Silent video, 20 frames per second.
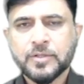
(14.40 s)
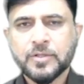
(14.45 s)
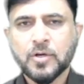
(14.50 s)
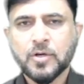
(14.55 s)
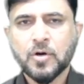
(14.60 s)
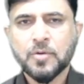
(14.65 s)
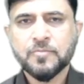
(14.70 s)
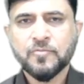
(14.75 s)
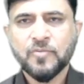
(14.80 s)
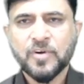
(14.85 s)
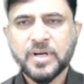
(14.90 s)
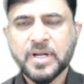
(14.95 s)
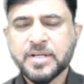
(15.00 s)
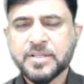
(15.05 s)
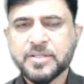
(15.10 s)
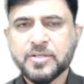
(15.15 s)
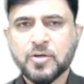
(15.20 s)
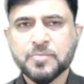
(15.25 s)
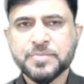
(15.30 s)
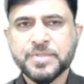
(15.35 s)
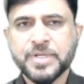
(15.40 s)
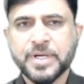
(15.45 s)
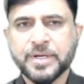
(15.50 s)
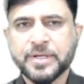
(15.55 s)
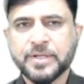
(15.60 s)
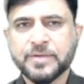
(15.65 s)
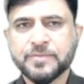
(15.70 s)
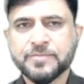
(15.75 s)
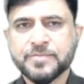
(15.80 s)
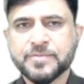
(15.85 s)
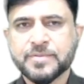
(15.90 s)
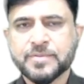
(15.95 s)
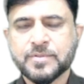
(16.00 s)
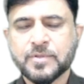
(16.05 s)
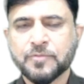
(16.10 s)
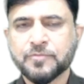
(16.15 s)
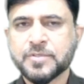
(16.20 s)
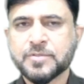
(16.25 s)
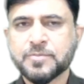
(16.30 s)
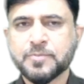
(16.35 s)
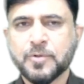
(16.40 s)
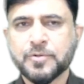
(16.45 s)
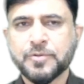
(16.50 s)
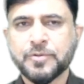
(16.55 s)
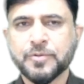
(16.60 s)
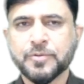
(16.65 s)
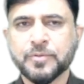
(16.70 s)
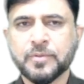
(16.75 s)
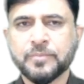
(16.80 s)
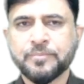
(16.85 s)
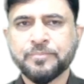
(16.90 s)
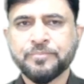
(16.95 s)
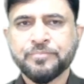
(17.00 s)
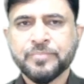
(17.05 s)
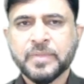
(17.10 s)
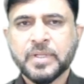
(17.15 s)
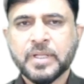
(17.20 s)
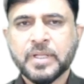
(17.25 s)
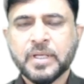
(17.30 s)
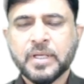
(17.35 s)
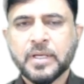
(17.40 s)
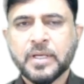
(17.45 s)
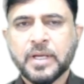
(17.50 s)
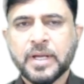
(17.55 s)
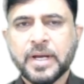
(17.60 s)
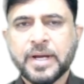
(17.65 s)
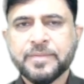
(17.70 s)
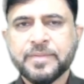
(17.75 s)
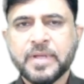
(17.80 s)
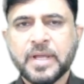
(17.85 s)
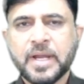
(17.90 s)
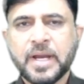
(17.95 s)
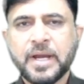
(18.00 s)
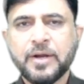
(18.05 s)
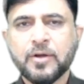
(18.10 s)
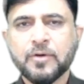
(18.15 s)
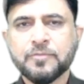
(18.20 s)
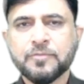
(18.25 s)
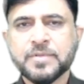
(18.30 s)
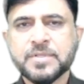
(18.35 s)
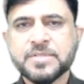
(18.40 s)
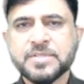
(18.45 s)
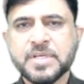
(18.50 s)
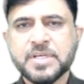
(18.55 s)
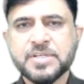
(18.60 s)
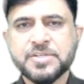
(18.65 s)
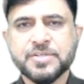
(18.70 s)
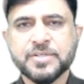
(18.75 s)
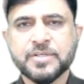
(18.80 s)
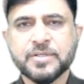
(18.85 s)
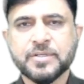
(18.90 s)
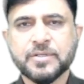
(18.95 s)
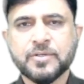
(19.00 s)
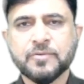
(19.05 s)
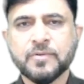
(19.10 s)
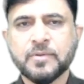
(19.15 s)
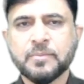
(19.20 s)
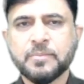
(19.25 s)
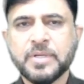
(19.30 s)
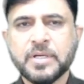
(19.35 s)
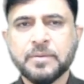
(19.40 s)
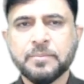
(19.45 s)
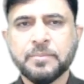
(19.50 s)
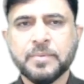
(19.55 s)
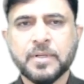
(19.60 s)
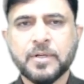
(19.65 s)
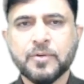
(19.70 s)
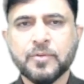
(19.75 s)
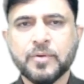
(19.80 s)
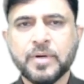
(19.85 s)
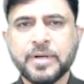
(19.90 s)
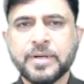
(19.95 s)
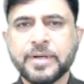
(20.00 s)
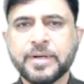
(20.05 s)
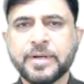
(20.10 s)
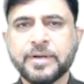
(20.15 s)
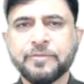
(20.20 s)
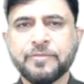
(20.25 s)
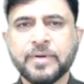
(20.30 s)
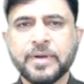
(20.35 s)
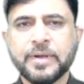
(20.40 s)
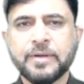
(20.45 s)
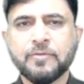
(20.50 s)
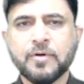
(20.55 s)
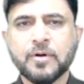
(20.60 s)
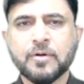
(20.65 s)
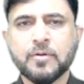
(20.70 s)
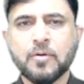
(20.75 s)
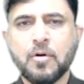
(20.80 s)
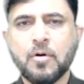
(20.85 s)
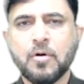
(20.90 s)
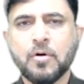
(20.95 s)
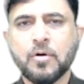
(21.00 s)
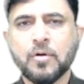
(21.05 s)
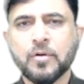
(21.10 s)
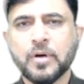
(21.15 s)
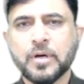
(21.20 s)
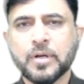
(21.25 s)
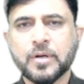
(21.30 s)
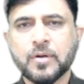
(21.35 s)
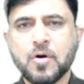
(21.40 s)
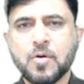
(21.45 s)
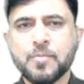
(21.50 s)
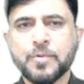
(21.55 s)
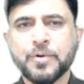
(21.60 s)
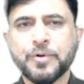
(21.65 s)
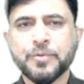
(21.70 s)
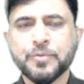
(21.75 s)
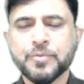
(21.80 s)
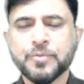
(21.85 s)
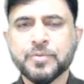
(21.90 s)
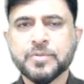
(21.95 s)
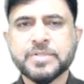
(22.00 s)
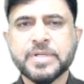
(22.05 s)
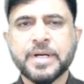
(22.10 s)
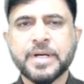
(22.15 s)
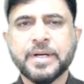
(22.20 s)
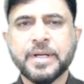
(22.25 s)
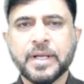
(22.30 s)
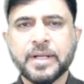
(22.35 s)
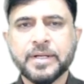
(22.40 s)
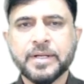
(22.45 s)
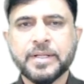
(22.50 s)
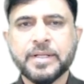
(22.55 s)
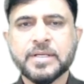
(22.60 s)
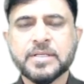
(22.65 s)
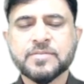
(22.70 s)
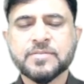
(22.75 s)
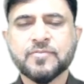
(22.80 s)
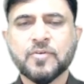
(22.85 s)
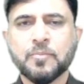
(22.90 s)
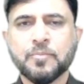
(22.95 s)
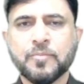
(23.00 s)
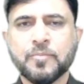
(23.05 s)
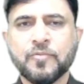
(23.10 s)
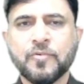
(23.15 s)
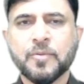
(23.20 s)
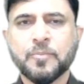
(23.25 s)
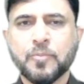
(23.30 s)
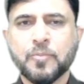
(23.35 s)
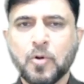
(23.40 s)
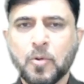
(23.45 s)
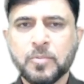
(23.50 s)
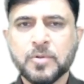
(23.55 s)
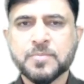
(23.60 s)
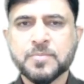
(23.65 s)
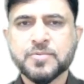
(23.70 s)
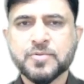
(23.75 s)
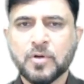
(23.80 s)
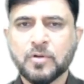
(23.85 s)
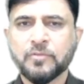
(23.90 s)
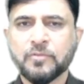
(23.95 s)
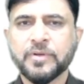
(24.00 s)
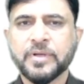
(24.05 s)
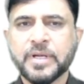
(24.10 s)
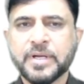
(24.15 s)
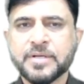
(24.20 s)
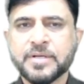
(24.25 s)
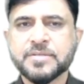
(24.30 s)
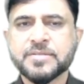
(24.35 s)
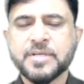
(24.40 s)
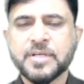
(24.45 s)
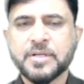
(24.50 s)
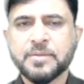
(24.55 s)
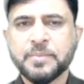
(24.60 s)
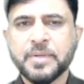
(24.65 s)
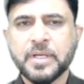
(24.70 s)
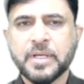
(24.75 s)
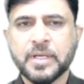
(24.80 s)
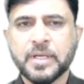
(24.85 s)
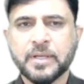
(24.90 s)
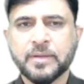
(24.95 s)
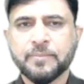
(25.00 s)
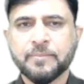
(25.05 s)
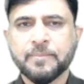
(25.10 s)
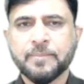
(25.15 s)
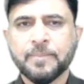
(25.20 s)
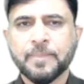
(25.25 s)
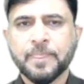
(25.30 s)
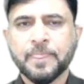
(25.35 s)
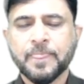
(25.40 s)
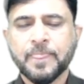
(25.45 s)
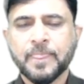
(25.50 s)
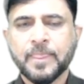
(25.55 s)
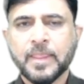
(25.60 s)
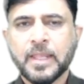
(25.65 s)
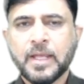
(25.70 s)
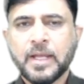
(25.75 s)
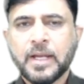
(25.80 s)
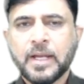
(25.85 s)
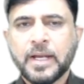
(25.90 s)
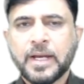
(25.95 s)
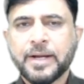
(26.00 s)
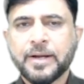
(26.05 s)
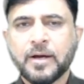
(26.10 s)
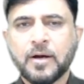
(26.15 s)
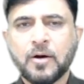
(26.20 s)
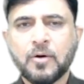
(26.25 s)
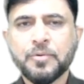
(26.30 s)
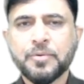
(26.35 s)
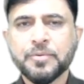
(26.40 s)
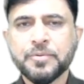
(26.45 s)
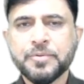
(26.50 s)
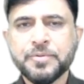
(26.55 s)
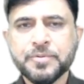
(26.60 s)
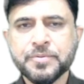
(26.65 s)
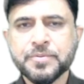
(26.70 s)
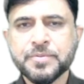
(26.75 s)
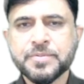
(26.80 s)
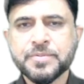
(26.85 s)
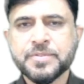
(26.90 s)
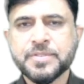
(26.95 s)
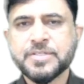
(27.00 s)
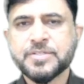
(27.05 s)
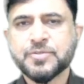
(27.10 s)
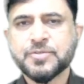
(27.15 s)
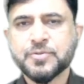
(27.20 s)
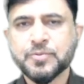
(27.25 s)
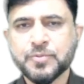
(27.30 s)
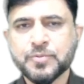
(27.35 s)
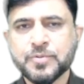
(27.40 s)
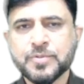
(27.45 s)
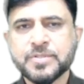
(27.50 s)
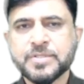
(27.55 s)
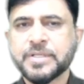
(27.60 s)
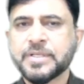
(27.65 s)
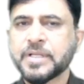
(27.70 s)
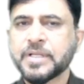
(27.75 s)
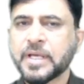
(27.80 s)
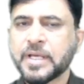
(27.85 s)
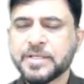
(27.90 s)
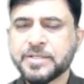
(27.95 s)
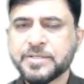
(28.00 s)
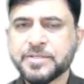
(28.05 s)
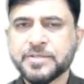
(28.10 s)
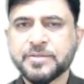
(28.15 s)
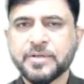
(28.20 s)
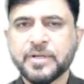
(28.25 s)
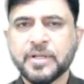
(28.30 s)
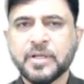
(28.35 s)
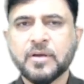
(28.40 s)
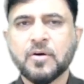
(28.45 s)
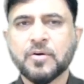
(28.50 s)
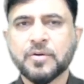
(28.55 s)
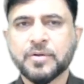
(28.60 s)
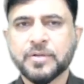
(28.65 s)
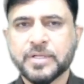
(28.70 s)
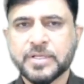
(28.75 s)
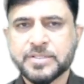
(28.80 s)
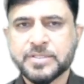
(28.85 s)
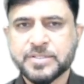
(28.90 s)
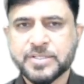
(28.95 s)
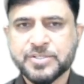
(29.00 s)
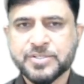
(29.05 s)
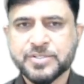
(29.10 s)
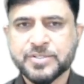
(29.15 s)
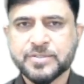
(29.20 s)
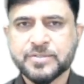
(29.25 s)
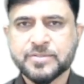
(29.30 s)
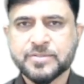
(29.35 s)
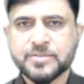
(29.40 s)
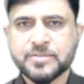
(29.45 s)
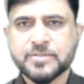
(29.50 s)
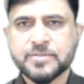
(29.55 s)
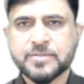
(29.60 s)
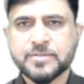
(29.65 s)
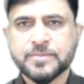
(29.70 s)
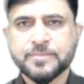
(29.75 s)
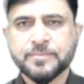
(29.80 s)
What are the objectives of this module? At the end of this session, you will be able to identify what all are common tools and techniques for problem solving and decision making, and how to use these tools in engineering organizations.